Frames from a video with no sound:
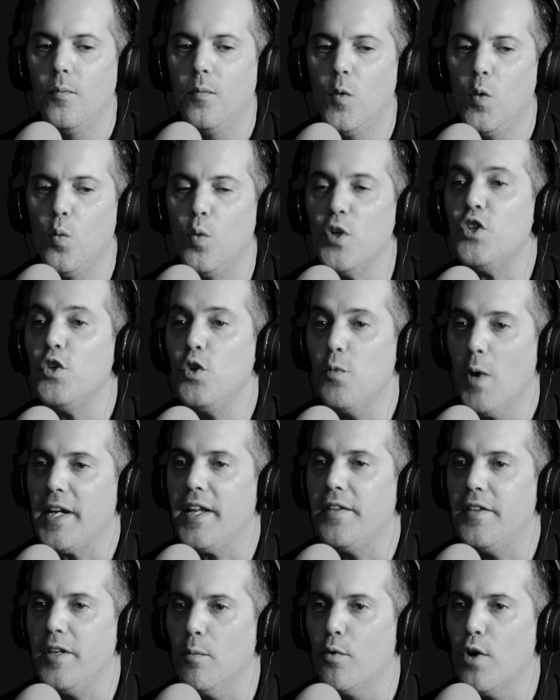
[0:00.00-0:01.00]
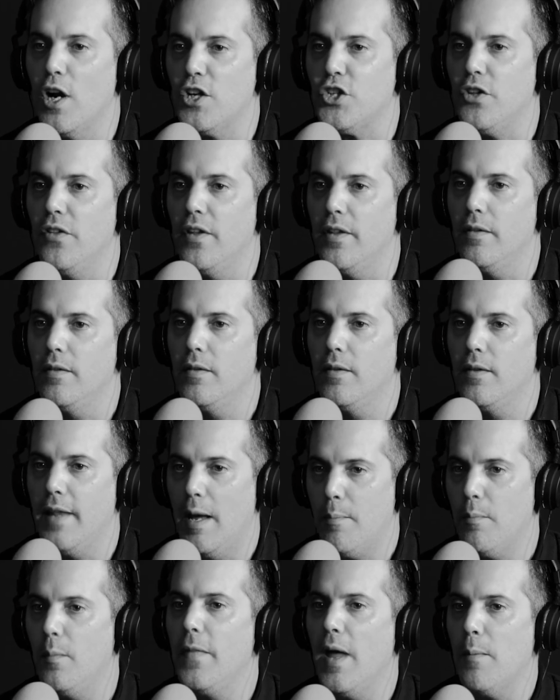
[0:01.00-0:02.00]
which you might get the impression
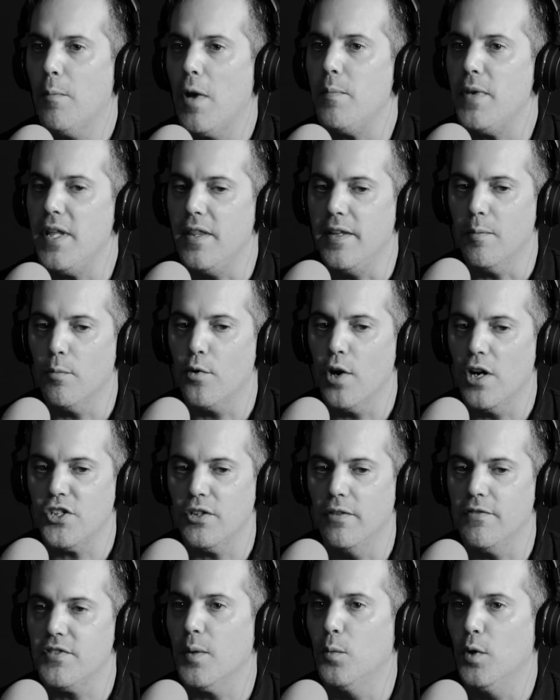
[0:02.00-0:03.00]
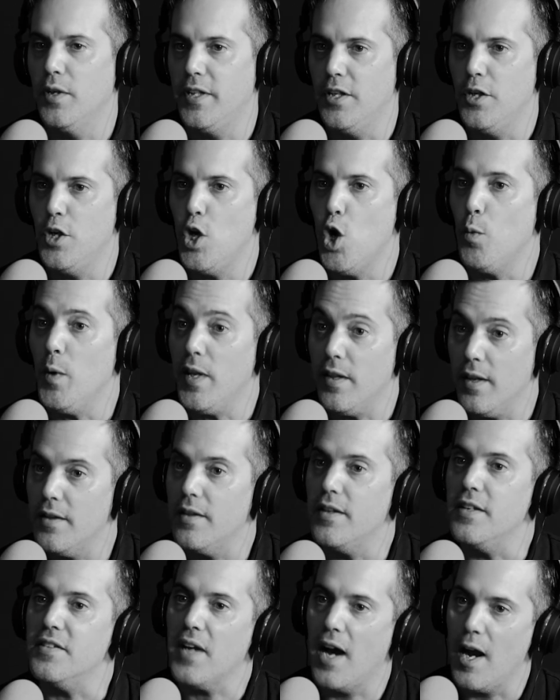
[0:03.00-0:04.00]
that might be the impression if someone didn't know me, that
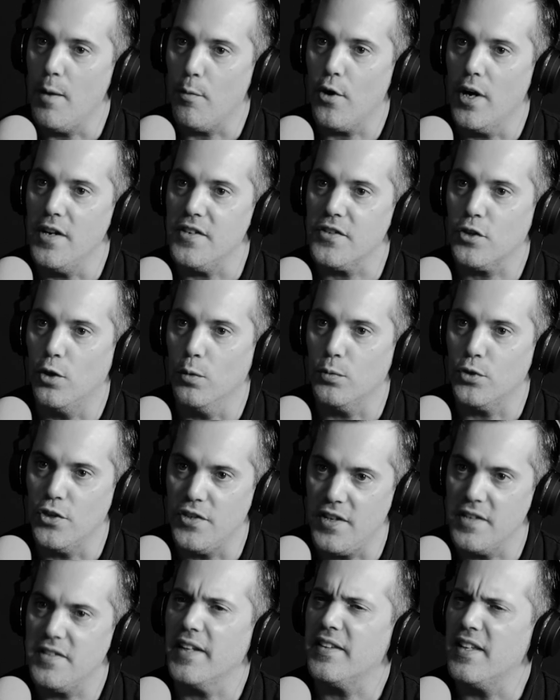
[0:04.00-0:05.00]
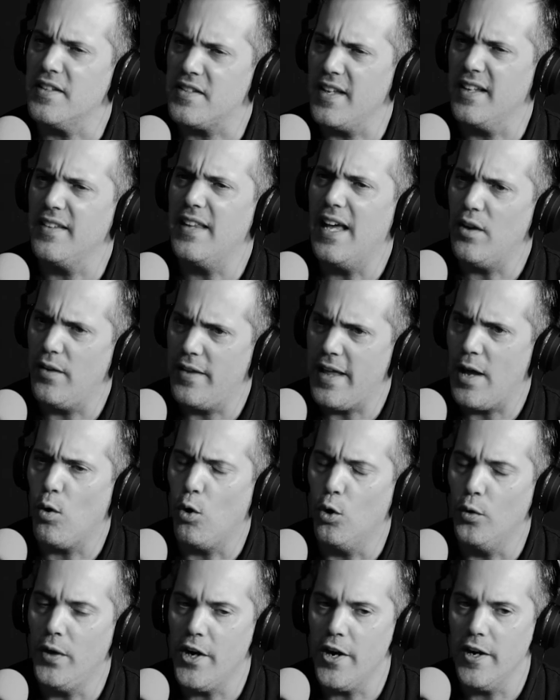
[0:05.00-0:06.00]
these high price sculptures, yeah. It's like this thing that
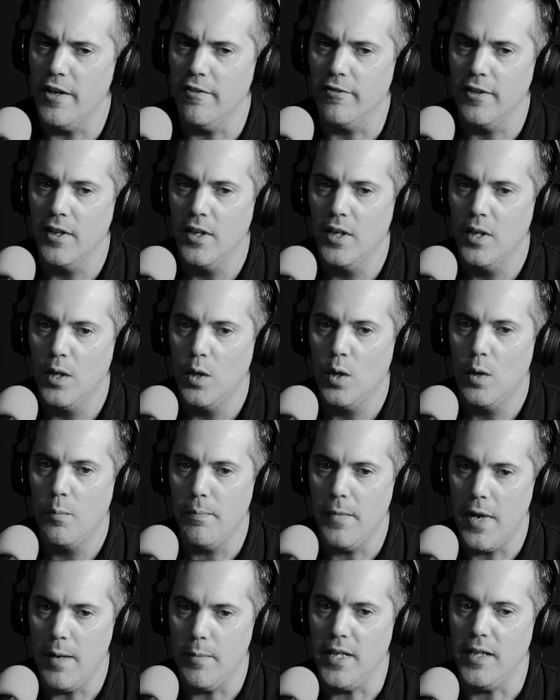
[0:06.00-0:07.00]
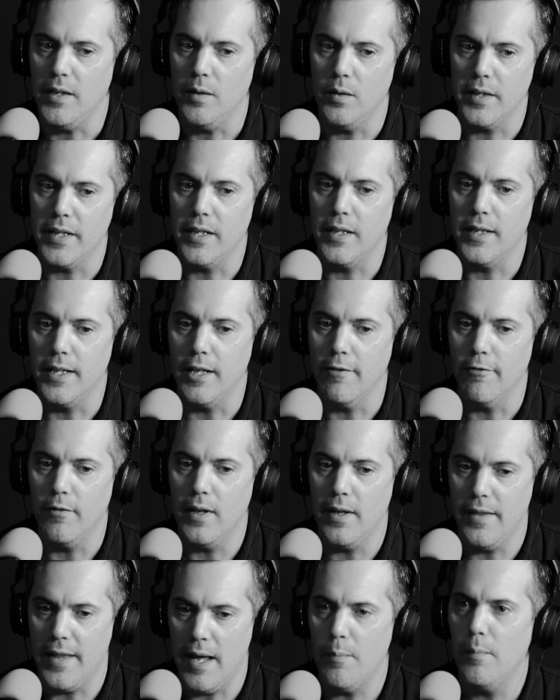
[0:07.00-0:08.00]
whole narrative maybe it
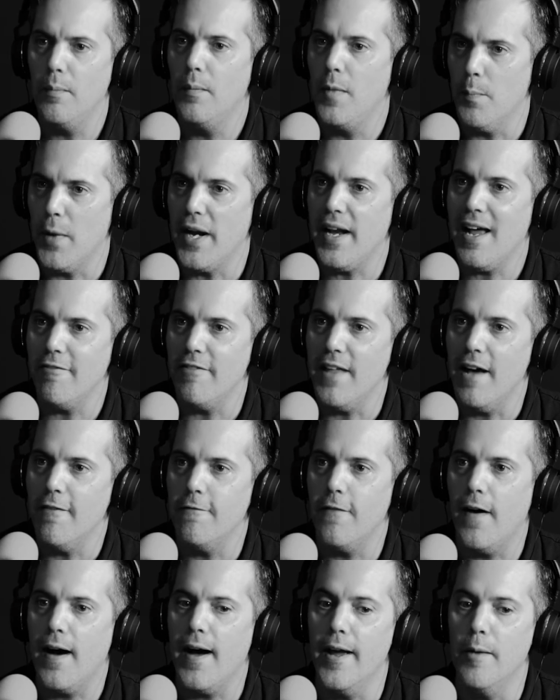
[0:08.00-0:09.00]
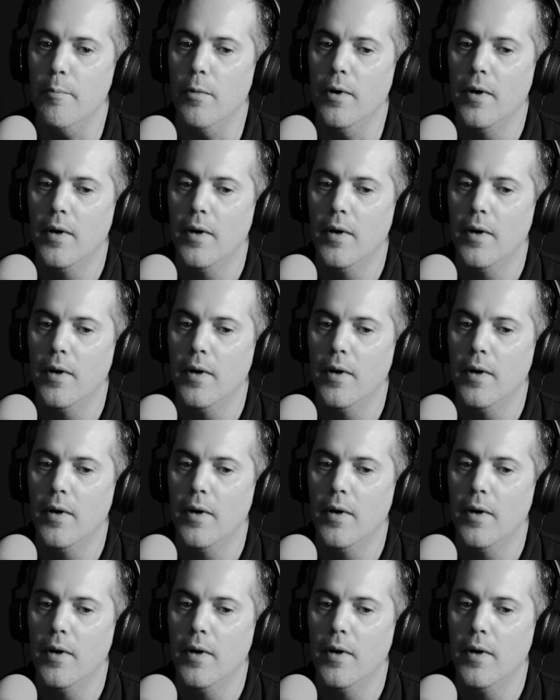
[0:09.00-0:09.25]
might have that vibe.